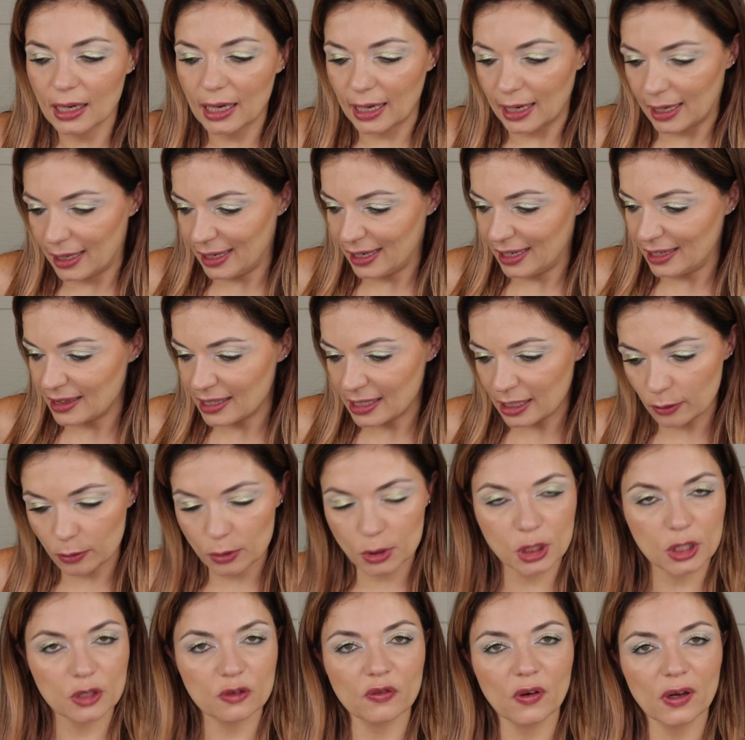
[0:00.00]
I think it
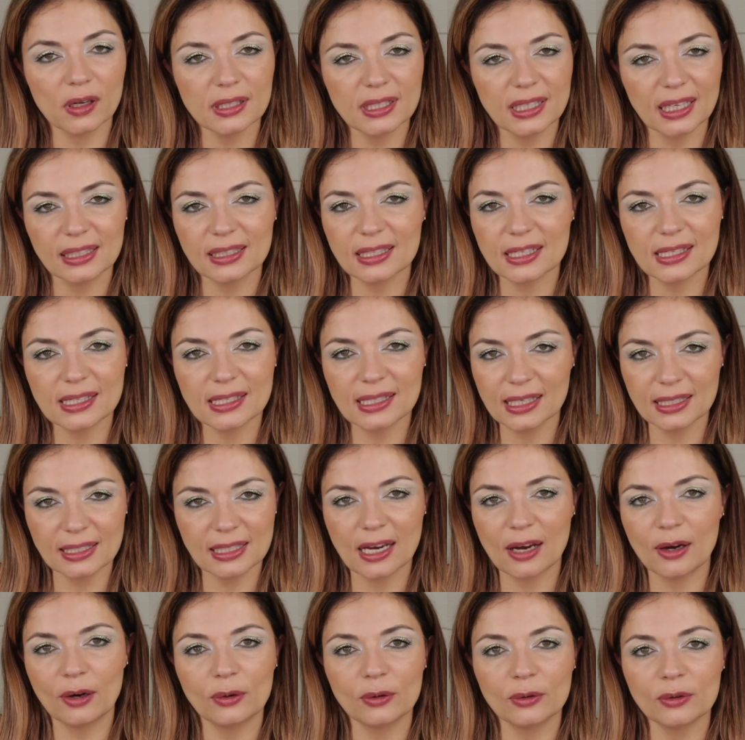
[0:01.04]
was just fun to get to sit
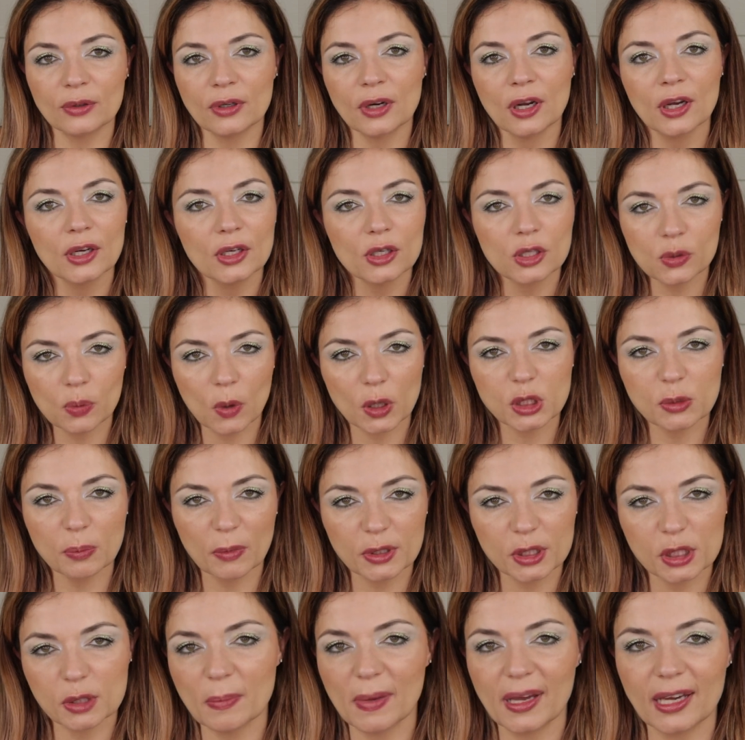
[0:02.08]
down, swatch a
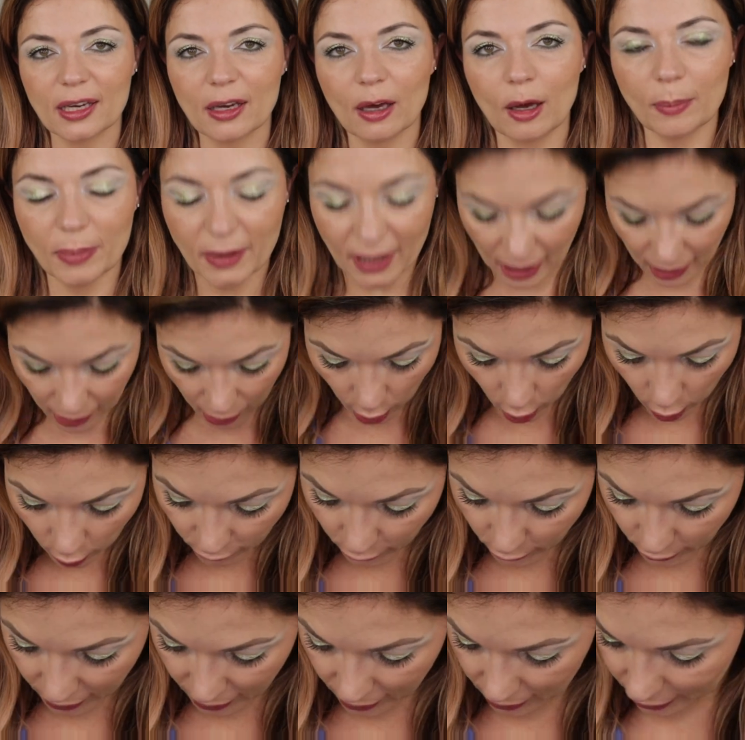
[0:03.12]
bunch of makeup, get
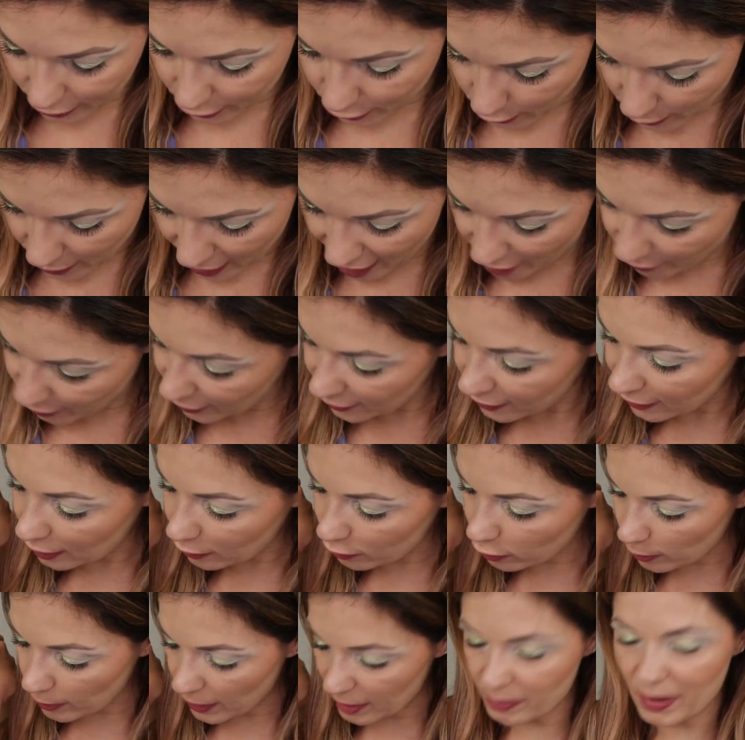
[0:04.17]
covered in glitter. Everything
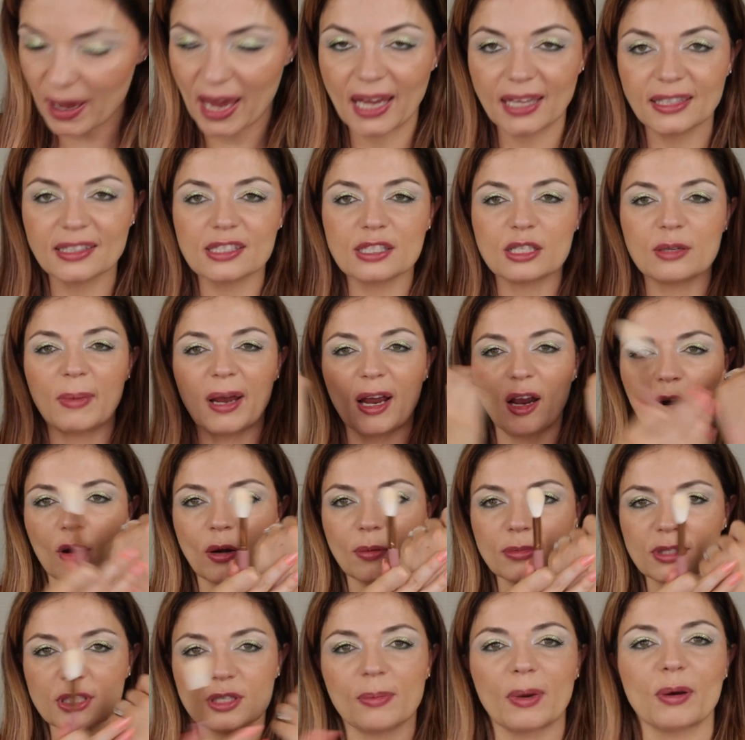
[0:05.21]
from my pants to my
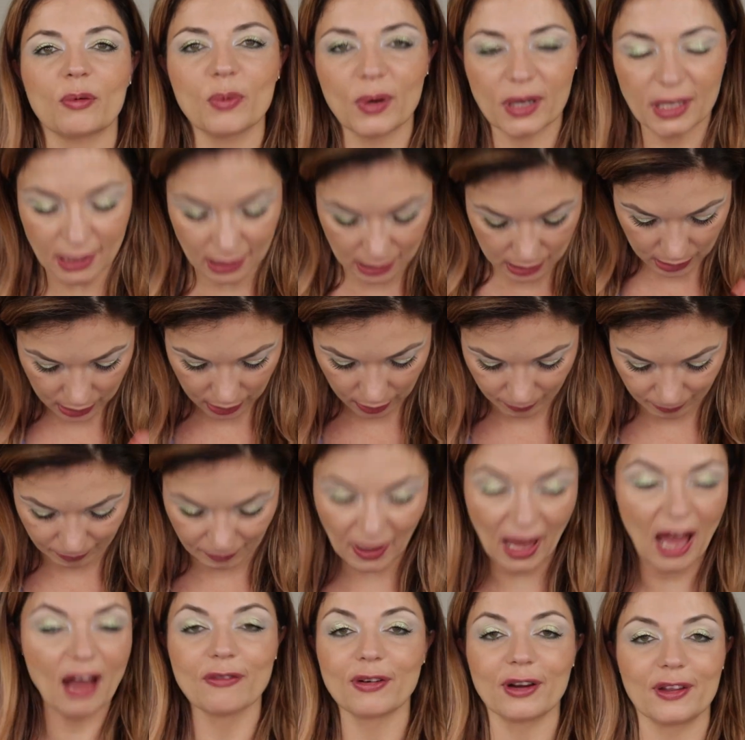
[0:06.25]
arms to my wrists to
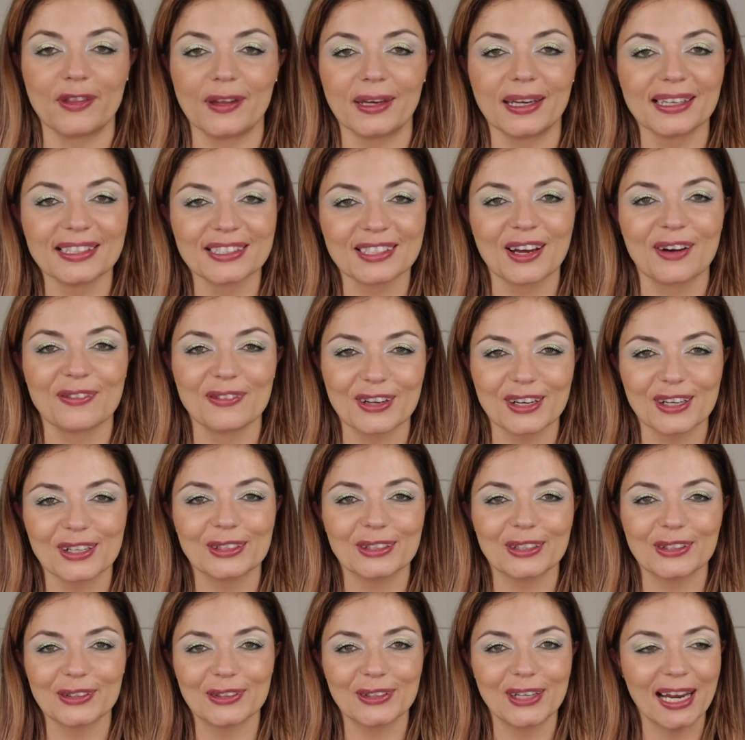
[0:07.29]
everything is covered in
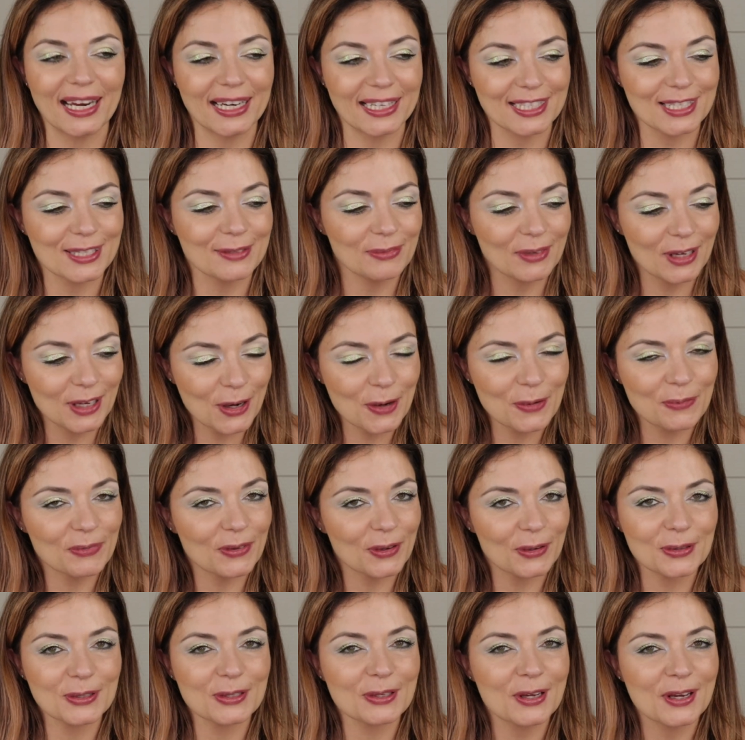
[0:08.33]
glitter. And you know,
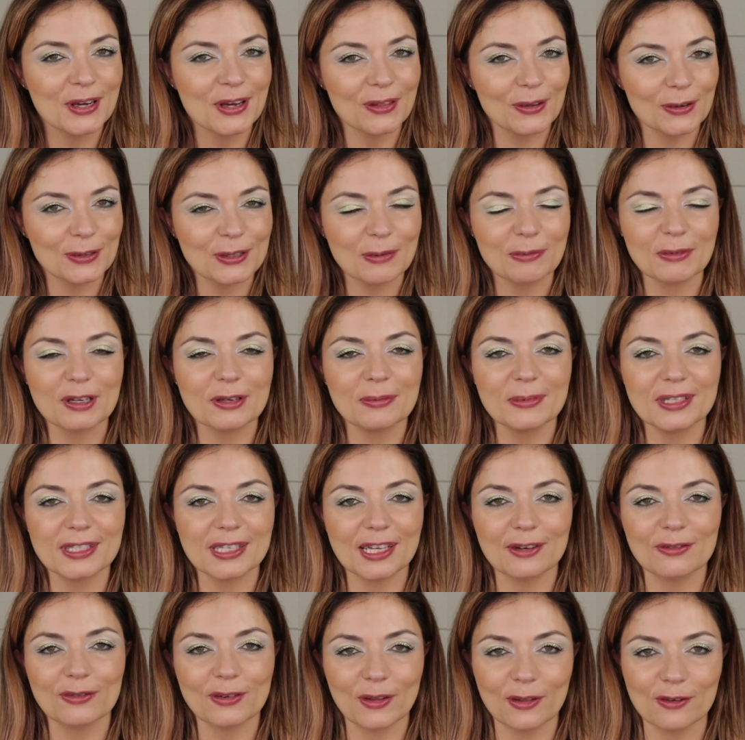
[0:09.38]
there's there's something to be
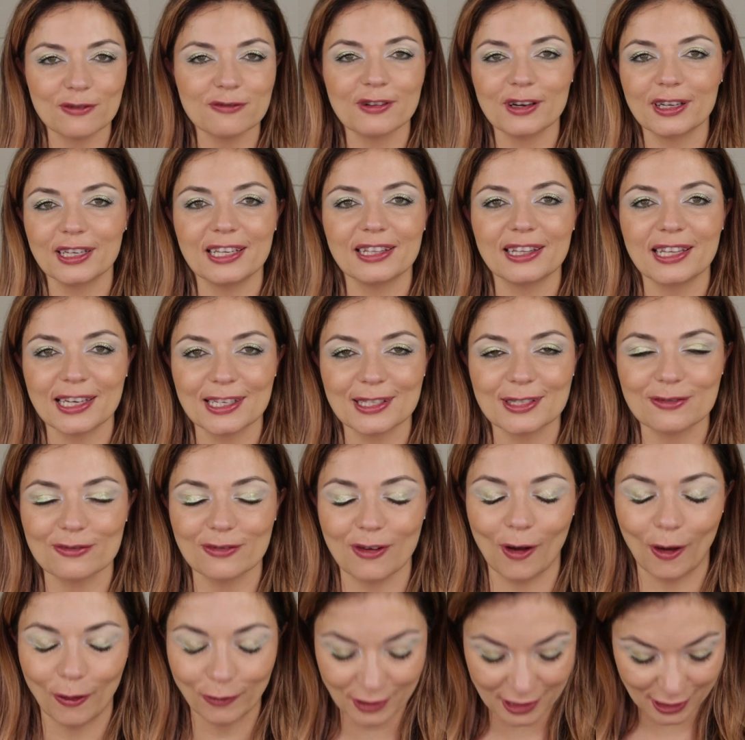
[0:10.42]
said for the fun that is
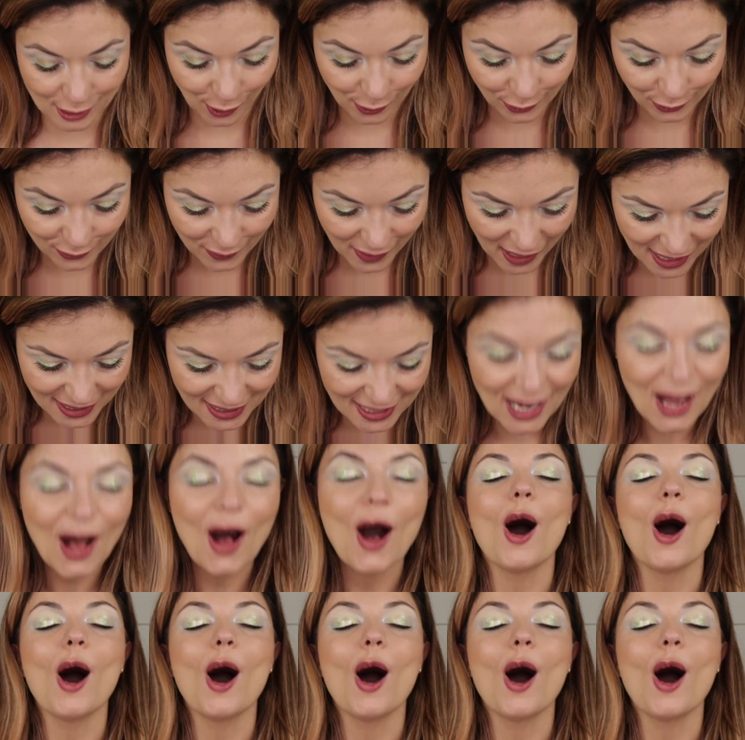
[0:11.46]
involved in all of that.